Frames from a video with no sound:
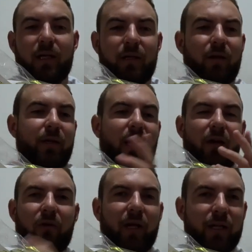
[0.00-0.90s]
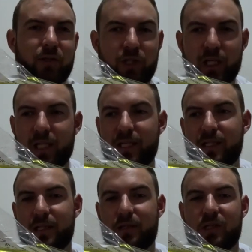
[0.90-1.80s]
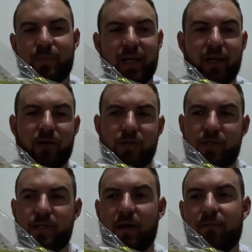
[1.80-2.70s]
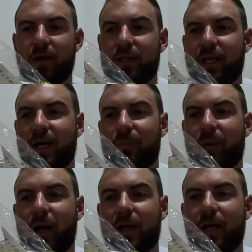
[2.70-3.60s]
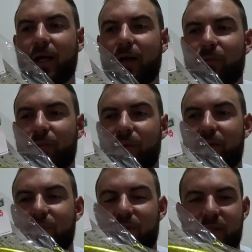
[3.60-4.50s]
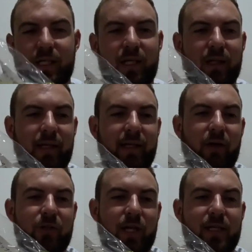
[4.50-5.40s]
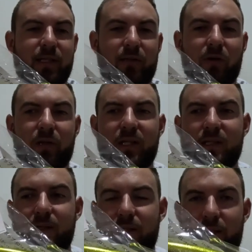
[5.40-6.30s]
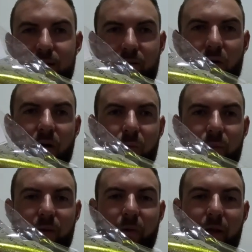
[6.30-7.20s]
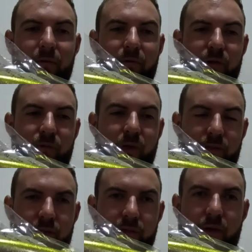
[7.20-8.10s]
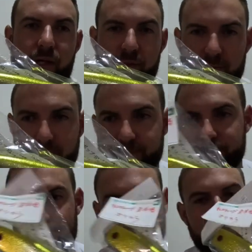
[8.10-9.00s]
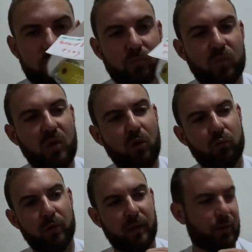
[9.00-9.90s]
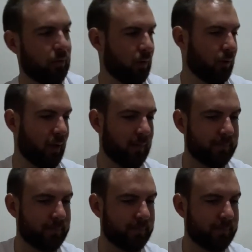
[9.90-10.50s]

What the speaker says: No doubt I'll catch G's and Spanos and stuff like that, but when we particularly go chasing doggies, this guy will be one of the first ones I tie on. Really cool lure.